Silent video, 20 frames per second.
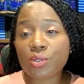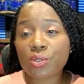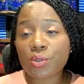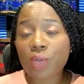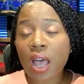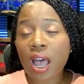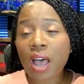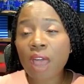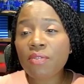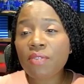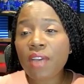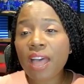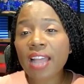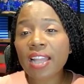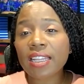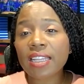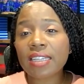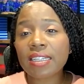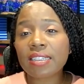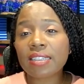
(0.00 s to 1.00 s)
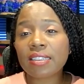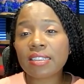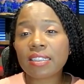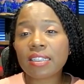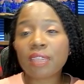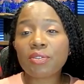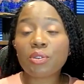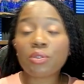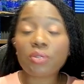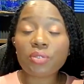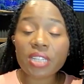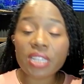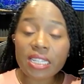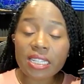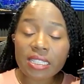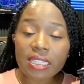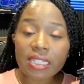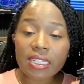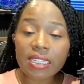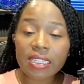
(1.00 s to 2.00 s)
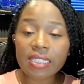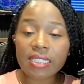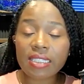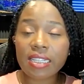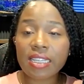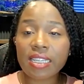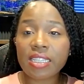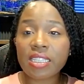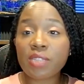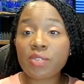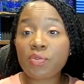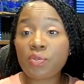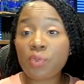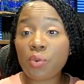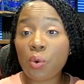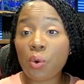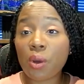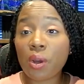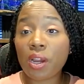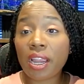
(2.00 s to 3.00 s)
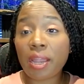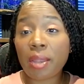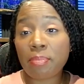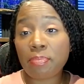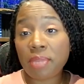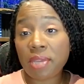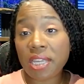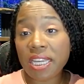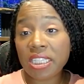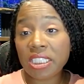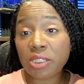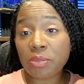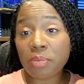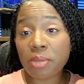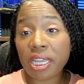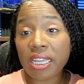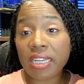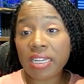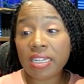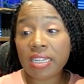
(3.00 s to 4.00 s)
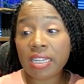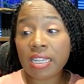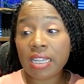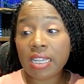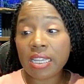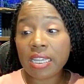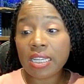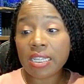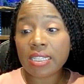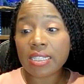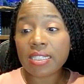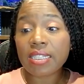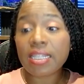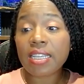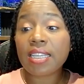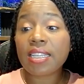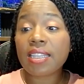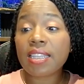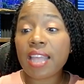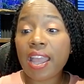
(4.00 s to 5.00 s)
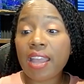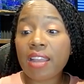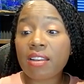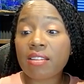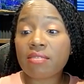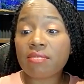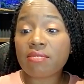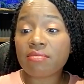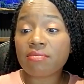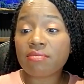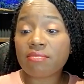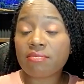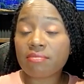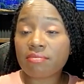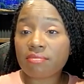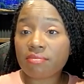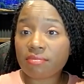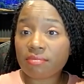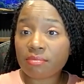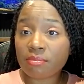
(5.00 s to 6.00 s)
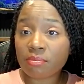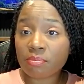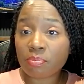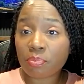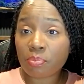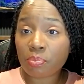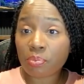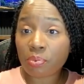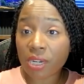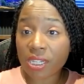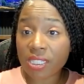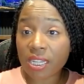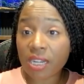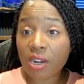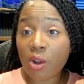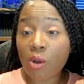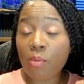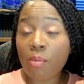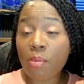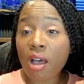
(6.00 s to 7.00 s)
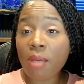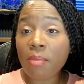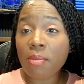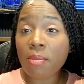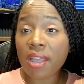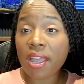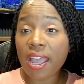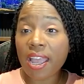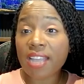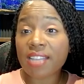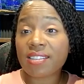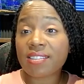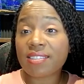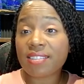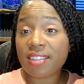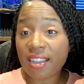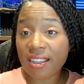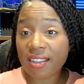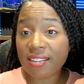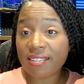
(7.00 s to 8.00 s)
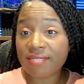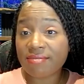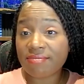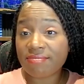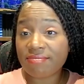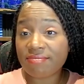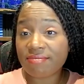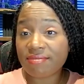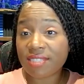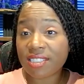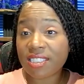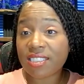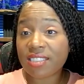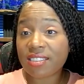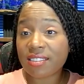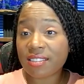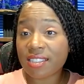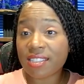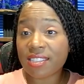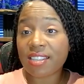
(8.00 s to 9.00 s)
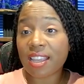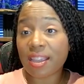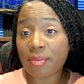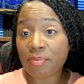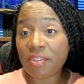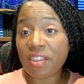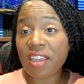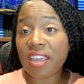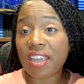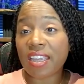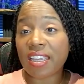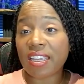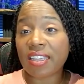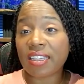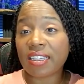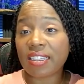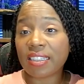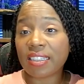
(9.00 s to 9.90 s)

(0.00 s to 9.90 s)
So how valid of a reason is this for impeachment, seeing that President Obama has done the same thing?